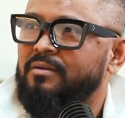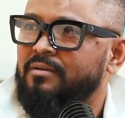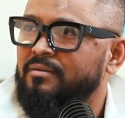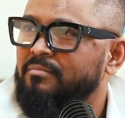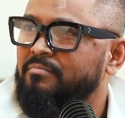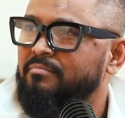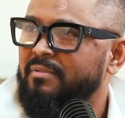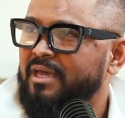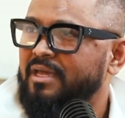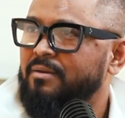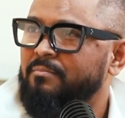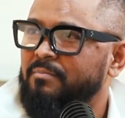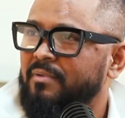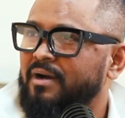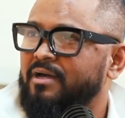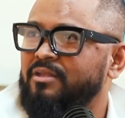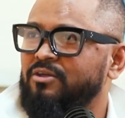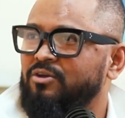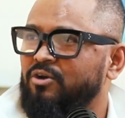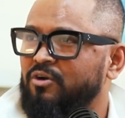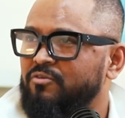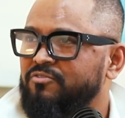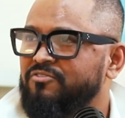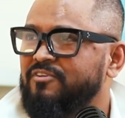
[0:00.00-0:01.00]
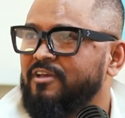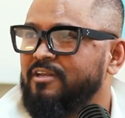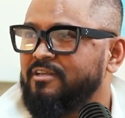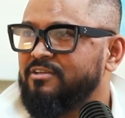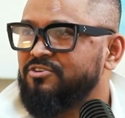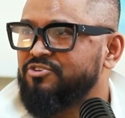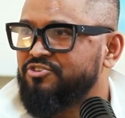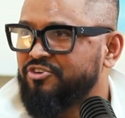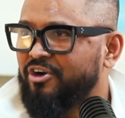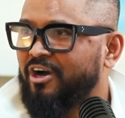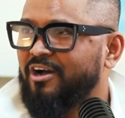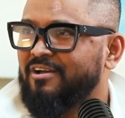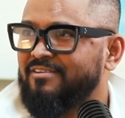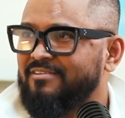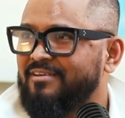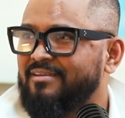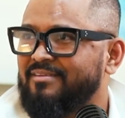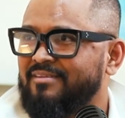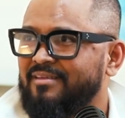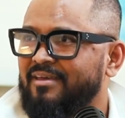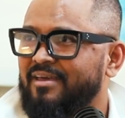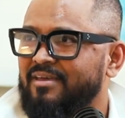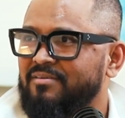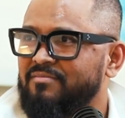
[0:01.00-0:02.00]
make money off selling drugs at
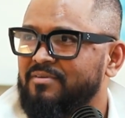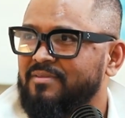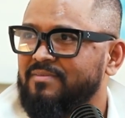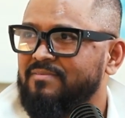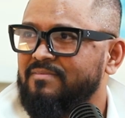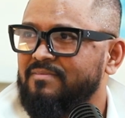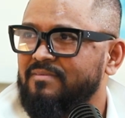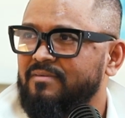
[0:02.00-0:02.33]
their events.